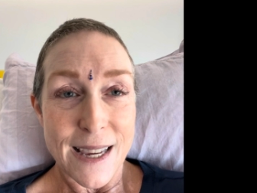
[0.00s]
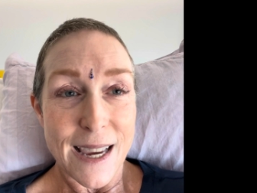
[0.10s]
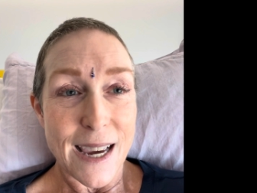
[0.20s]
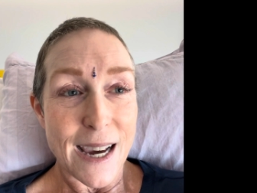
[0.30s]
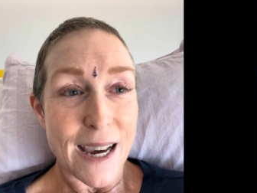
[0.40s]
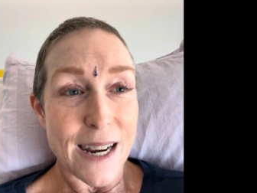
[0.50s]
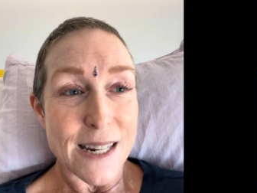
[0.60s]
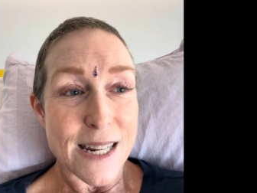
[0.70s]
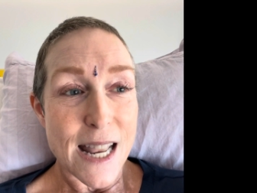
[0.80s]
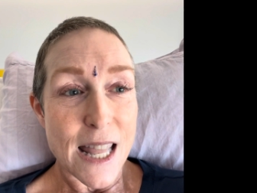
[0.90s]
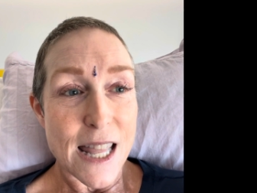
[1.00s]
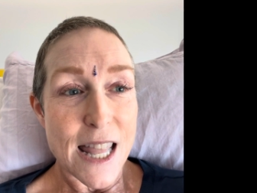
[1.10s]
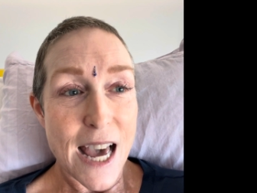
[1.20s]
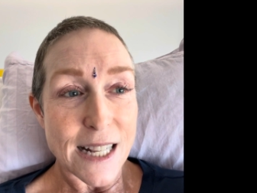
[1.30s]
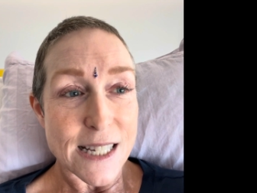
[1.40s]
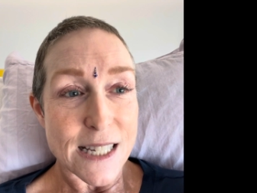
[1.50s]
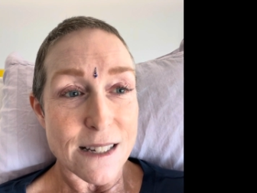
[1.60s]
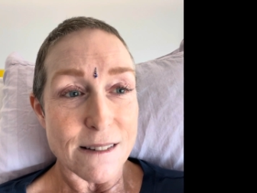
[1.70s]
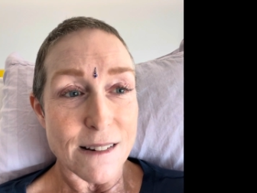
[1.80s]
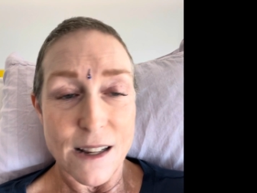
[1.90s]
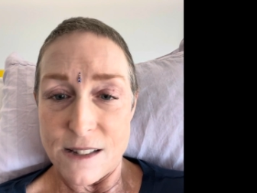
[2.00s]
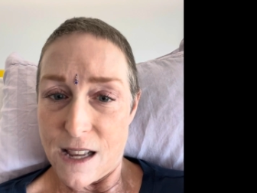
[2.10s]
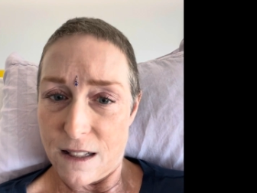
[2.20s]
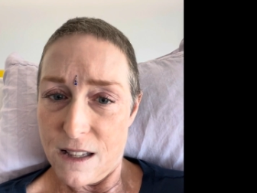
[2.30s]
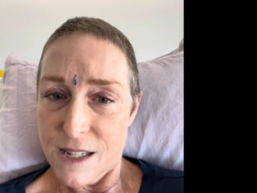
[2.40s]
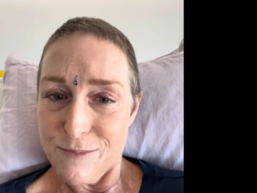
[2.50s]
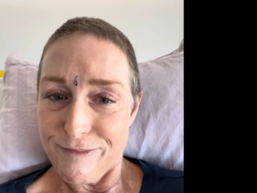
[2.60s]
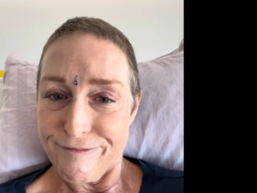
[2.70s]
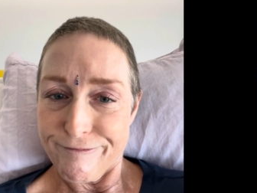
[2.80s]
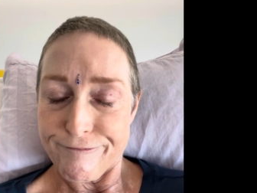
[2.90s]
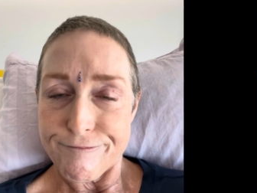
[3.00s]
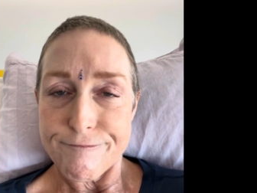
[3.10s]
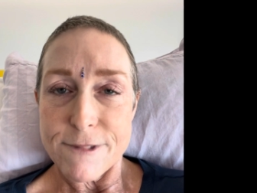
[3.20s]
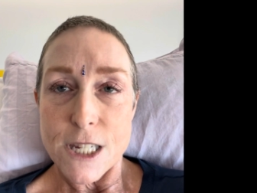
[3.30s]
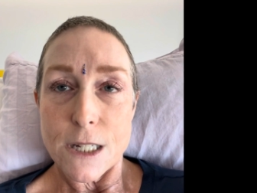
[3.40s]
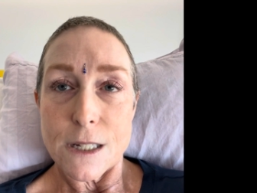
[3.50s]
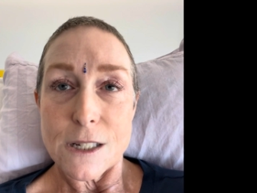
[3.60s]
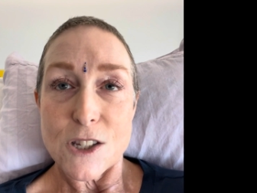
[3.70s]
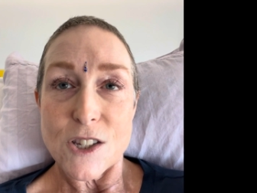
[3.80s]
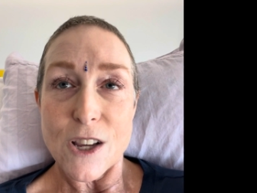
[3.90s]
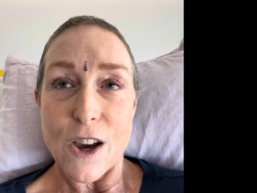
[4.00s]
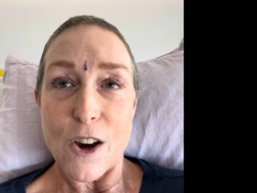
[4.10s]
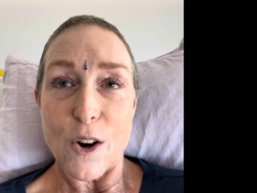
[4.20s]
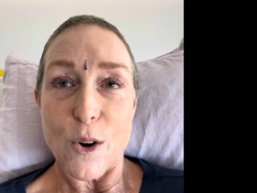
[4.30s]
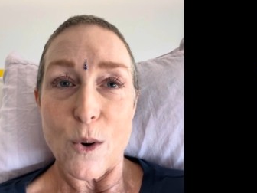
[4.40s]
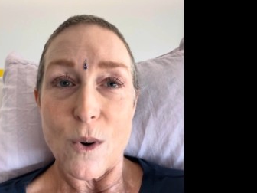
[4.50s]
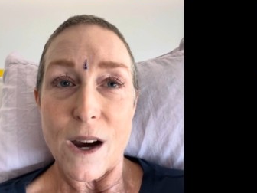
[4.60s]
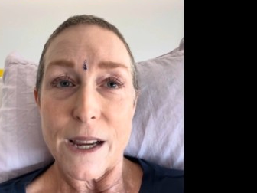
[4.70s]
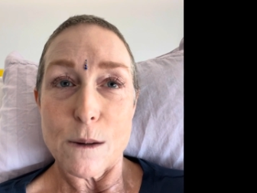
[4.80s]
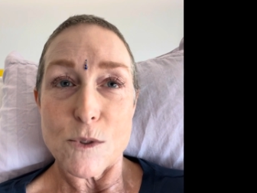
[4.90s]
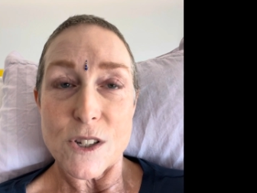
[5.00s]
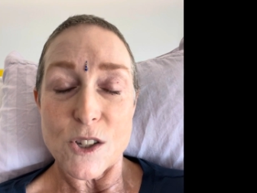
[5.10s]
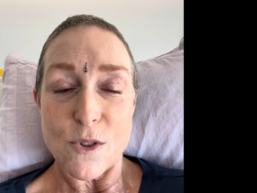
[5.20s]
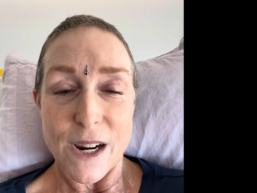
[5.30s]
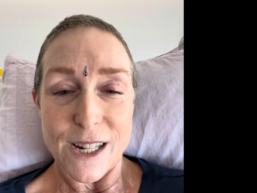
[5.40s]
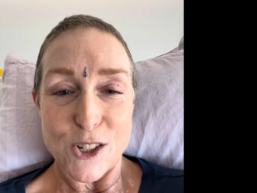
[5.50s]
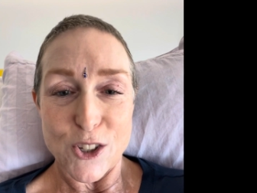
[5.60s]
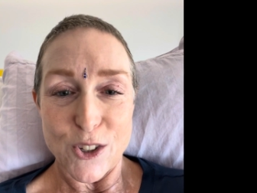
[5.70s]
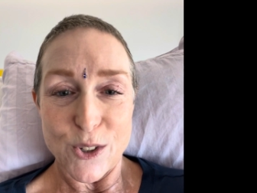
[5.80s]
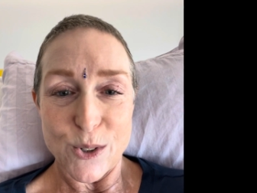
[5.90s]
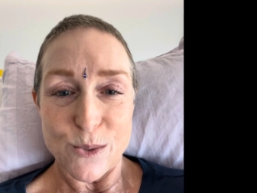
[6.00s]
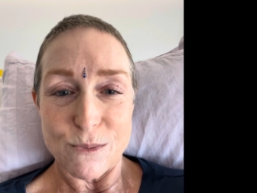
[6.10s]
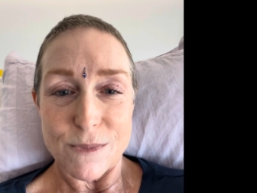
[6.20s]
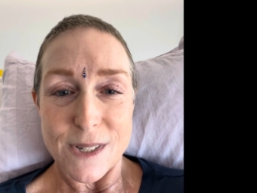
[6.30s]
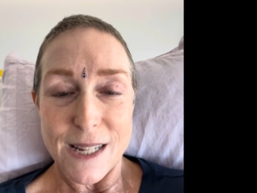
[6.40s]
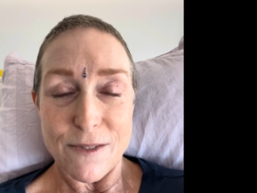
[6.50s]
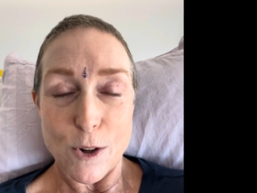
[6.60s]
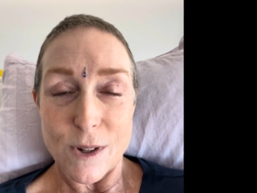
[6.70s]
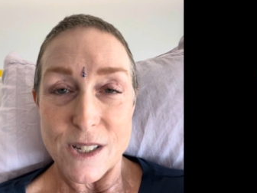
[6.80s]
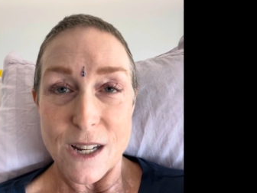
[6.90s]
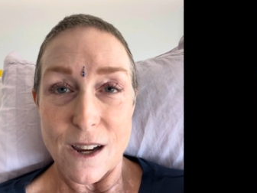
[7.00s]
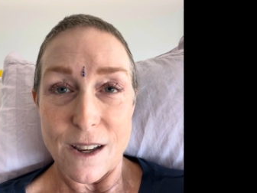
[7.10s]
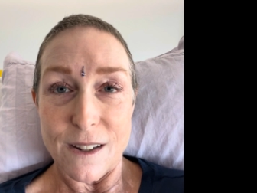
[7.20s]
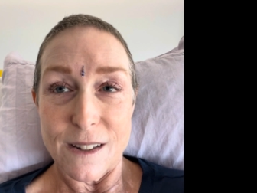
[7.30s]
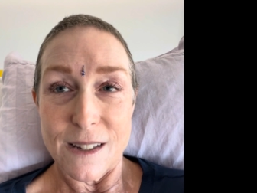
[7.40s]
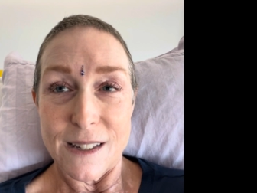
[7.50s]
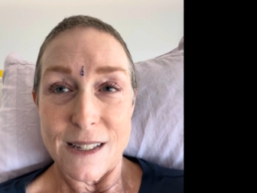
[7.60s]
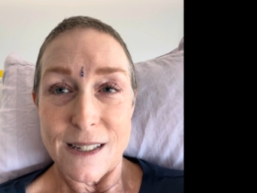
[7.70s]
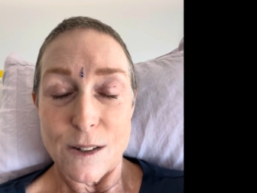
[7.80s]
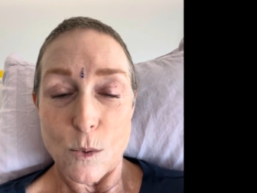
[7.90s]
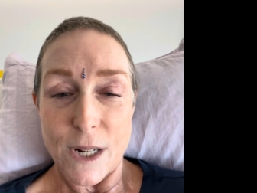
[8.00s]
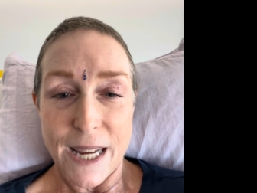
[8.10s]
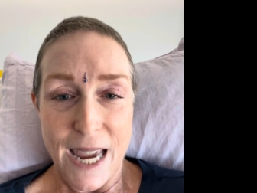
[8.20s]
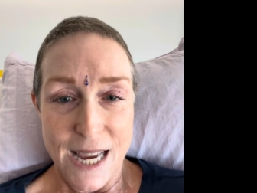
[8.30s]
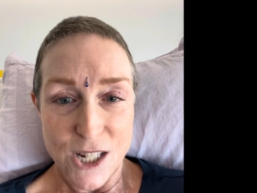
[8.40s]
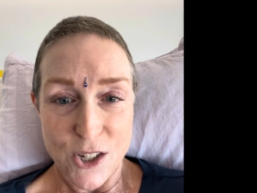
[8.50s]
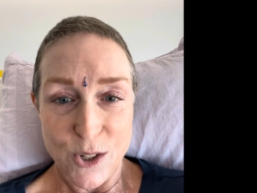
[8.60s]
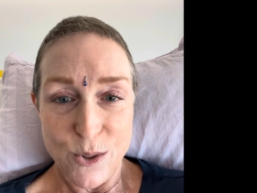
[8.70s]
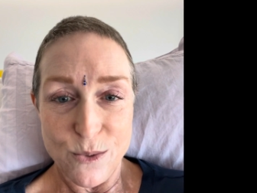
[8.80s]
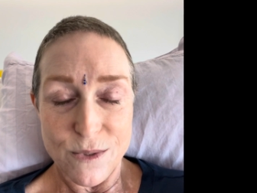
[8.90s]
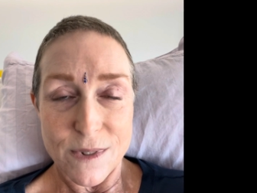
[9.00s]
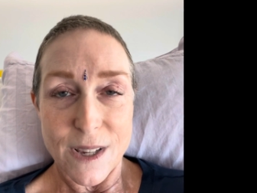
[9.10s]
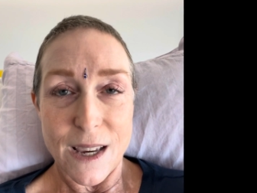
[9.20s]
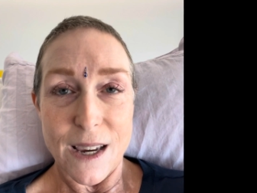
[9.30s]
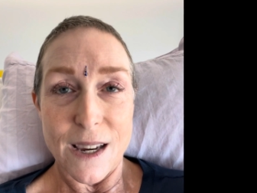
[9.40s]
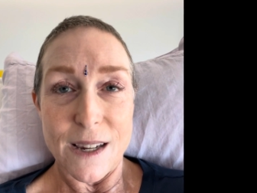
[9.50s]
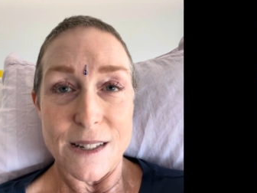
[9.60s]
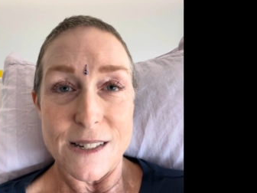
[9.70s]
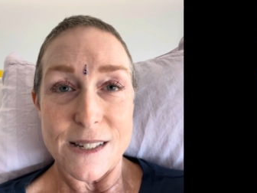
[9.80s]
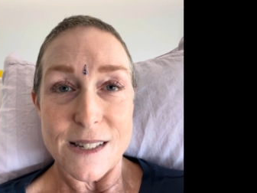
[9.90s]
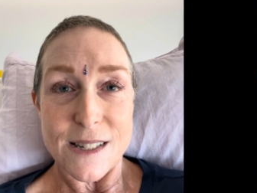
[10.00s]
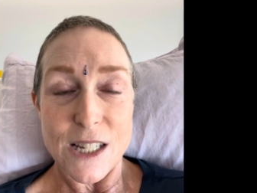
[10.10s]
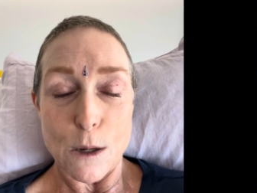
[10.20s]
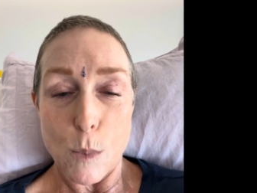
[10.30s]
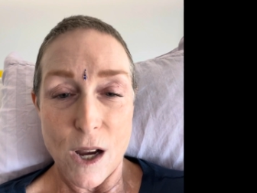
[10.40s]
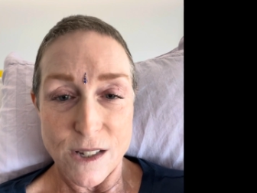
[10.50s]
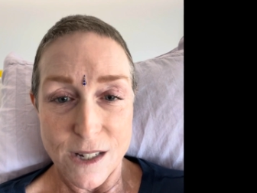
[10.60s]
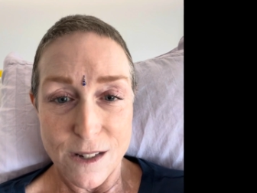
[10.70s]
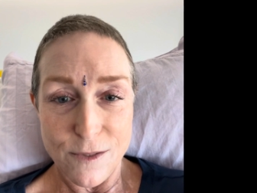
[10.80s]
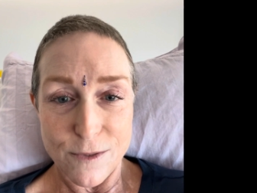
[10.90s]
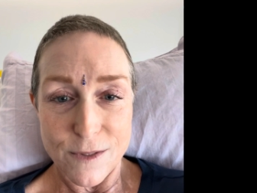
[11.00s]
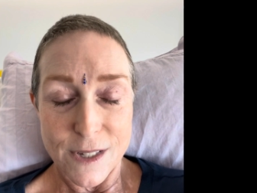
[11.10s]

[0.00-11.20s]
And that's unsettling. So I am just trying to stay focused on what I can do and staying positive